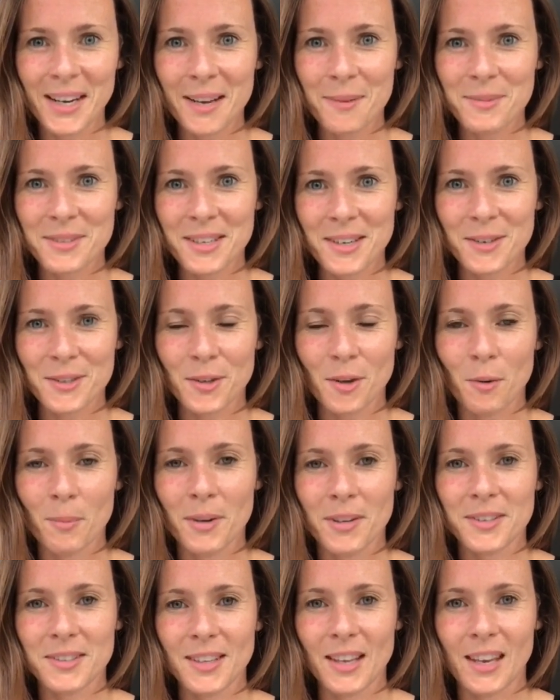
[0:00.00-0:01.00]
name's Sarah
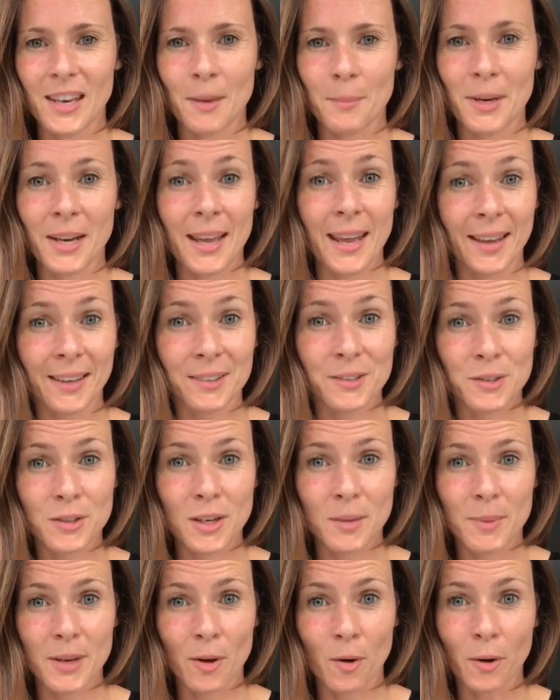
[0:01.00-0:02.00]
Thomas and I'm an
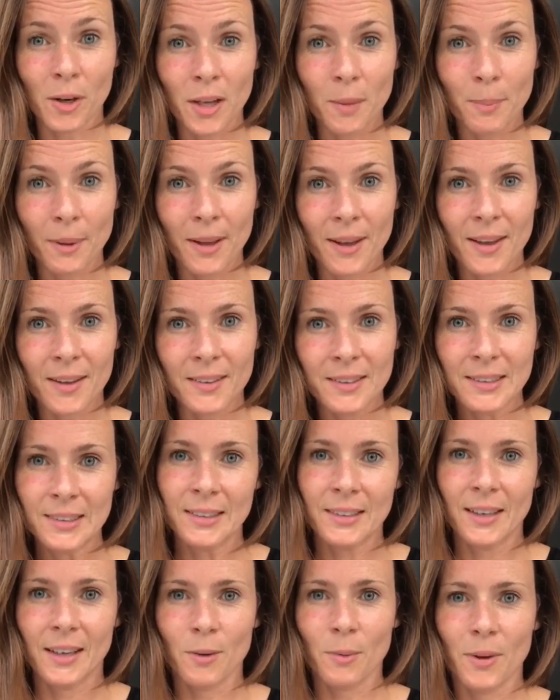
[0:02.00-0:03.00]
ex-GB hockey player.
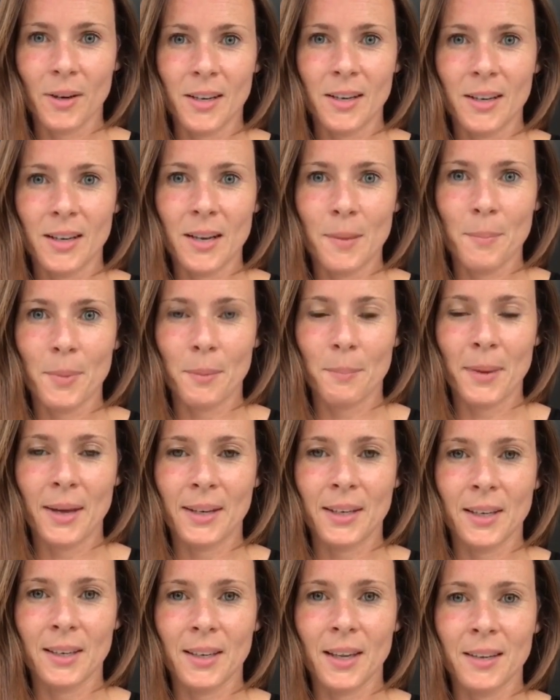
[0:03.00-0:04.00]
I won an Olympic
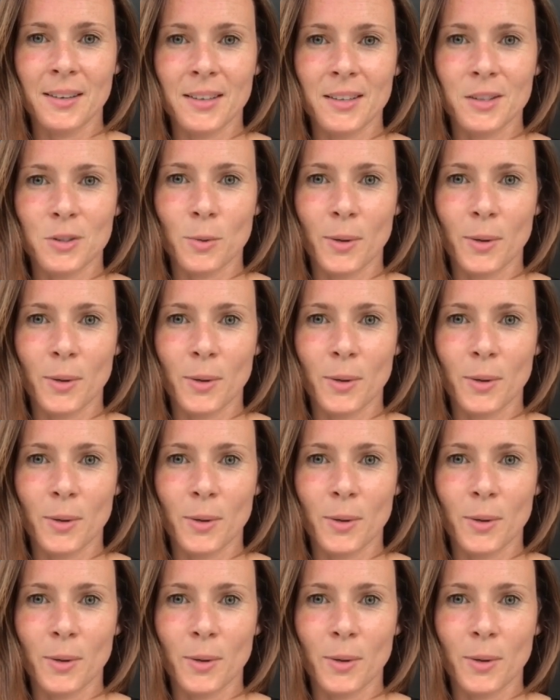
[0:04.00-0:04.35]
medal at London